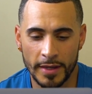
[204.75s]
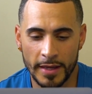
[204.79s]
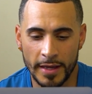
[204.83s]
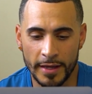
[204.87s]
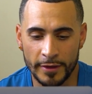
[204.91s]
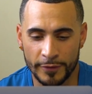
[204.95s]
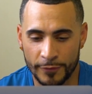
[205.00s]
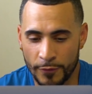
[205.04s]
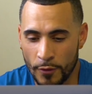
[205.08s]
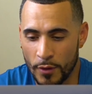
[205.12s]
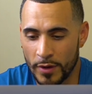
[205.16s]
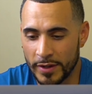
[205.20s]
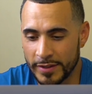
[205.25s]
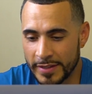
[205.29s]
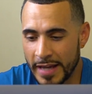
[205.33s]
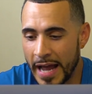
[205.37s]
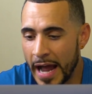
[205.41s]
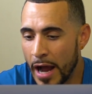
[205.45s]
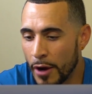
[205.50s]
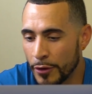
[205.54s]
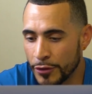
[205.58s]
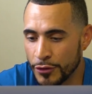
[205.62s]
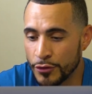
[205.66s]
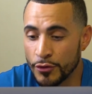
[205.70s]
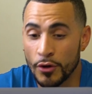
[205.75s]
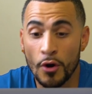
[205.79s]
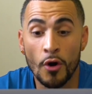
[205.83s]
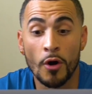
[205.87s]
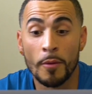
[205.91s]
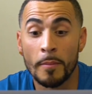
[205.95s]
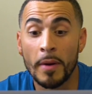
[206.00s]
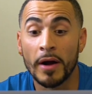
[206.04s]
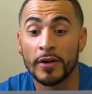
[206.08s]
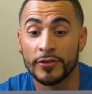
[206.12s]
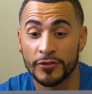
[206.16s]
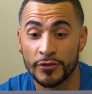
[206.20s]
as far as how you go
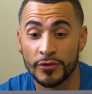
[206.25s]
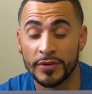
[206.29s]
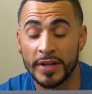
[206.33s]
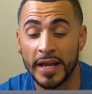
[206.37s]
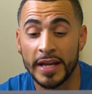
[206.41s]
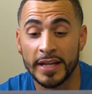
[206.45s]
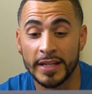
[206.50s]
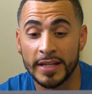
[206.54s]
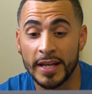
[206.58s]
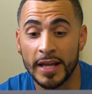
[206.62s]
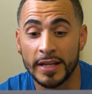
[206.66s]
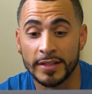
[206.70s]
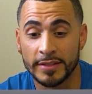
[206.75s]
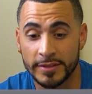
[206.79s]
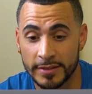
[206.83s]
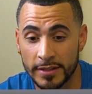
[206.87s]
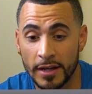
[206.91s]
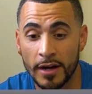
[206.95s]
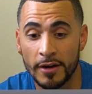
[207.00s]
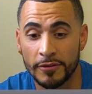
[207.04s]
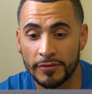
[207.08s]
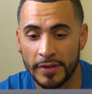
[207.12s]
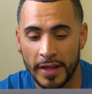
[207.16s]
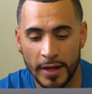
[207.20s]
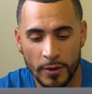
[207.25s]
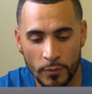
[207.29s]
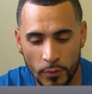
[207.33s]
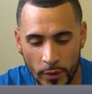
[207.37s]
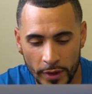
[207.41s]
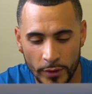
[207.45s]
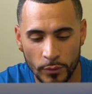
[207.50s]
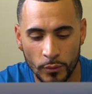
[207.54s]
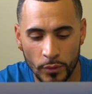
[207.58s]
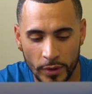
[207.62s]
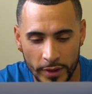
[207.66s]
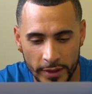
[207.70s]
about your day-to-day stuff? Like
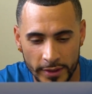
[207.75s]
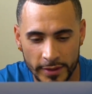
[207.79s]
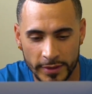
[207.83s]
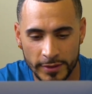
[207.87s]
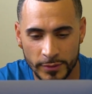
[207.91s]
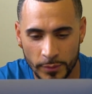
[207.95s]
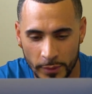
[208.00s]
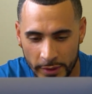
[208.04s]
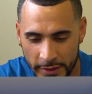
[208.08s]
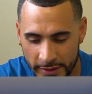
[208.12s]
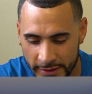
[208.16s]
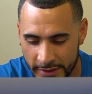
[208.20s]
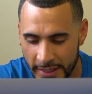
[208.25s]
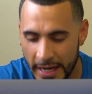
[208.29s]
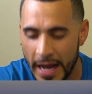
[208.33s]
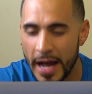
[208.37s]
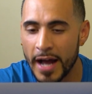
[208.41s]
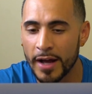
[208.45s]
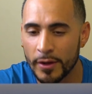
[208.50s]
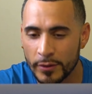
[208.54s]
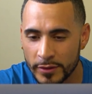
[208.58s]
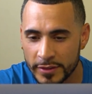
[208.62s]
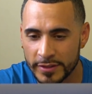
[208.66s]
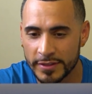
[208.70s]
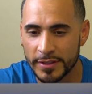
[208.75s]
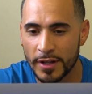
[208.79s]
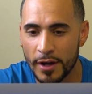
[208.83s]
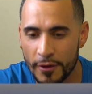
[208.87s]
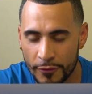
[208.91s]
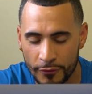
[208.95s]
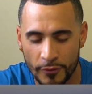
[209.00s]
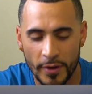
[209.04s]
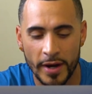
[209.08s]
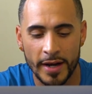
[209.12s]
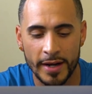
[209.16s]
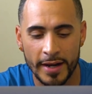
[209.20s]
what is Kyle's
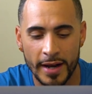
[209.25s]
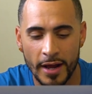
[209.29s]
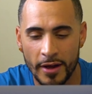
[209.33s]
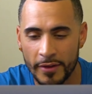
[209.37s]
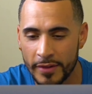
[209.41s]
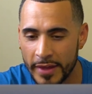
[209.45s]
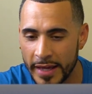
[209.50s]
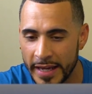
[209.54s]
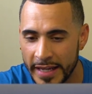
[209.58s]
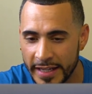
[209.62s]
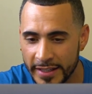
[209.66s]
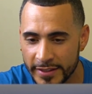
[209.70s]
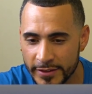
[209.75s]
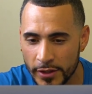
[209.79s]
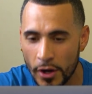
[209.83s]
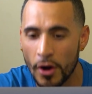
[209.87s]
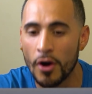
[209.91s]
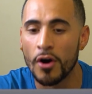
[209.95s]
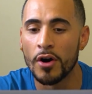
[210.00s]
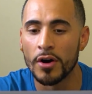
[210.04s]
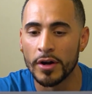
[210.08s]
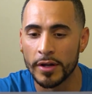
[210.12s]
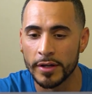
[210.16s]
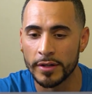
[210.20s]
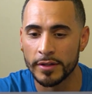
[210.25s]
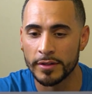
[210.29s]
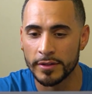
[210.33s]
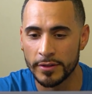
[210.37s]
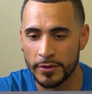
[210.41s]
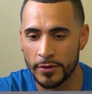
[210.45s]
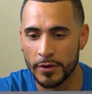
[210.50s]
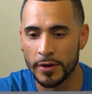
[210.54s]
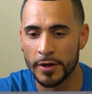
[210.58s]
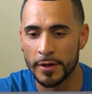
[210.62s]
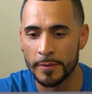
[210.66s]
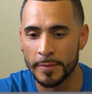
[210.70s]
stuff right now that he's on,
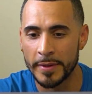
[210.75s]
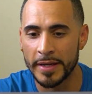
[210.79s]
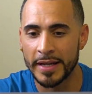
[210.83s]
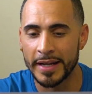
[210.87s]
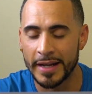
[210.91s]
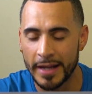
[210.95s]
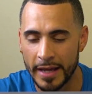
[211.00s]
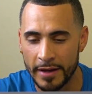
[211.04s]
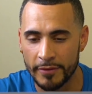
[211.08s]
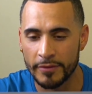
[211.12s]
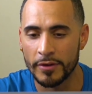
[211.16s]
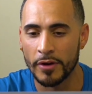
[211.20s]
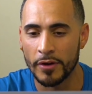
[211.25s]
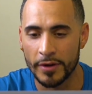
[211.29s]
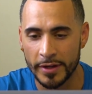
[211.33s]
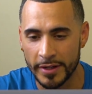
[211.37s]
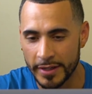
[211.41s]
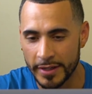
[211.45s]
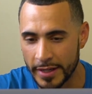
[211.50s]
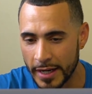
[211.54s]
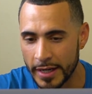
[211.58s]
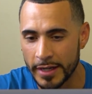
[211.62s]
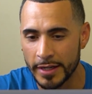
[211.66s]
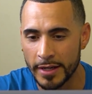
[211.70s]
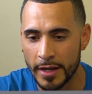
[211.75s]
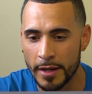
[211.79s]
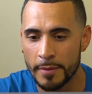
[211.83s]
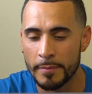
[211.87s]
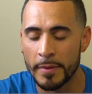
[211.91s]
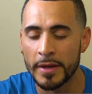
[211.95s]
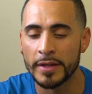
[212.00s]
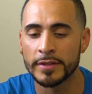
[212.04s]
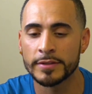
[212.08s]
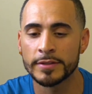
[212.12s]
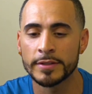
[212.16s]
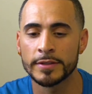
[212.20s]
you know what I mean, on a day-to-day
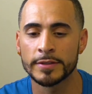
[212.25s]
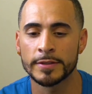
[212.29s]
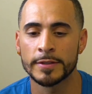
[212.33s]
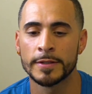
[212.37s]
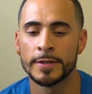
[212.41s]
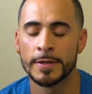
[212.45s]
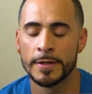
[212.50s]
basis?